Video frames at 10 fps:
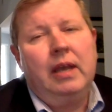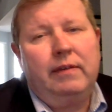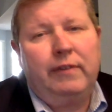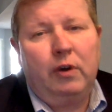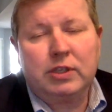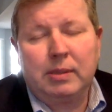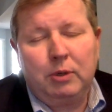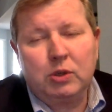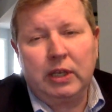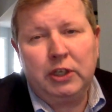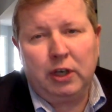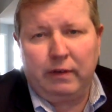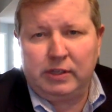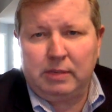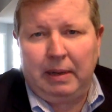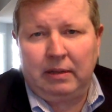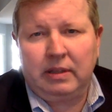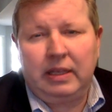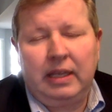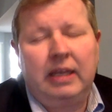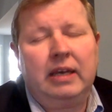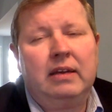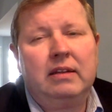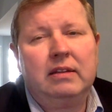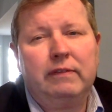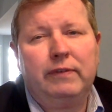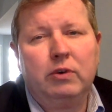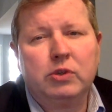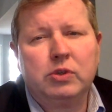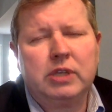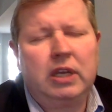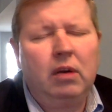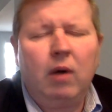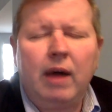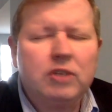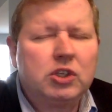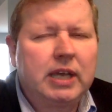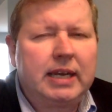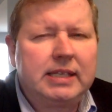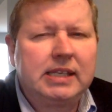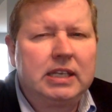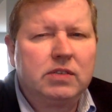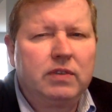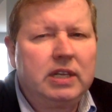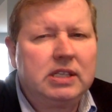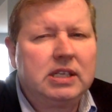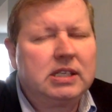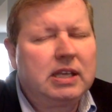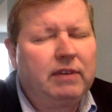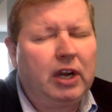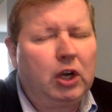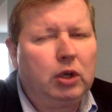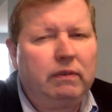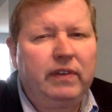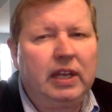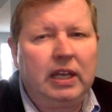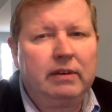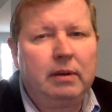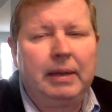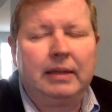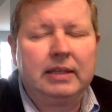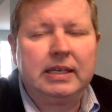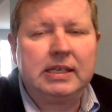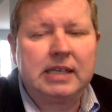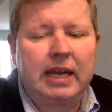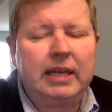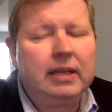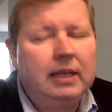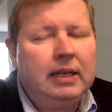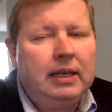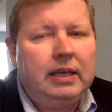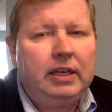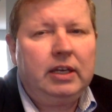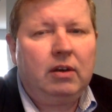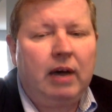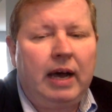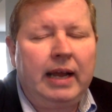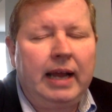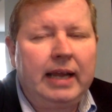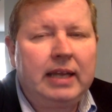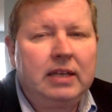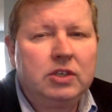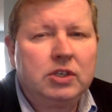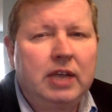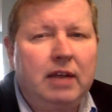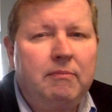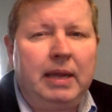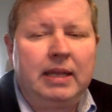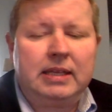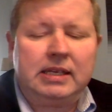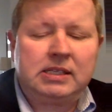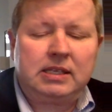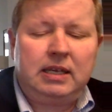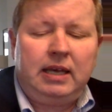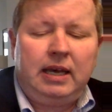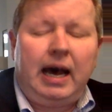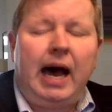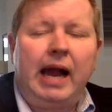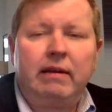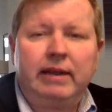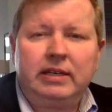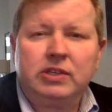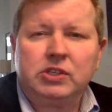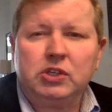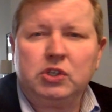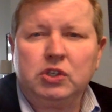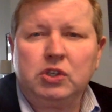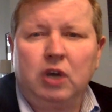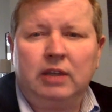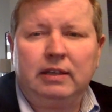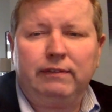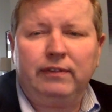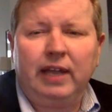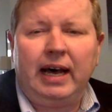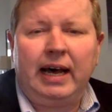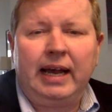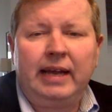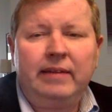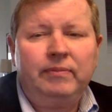folks, I'm usually nervous about the folks who say, you know, I've just got a sense for these things. I've got a good feeling about these. I can just kind of make these hiring decisions on the fly.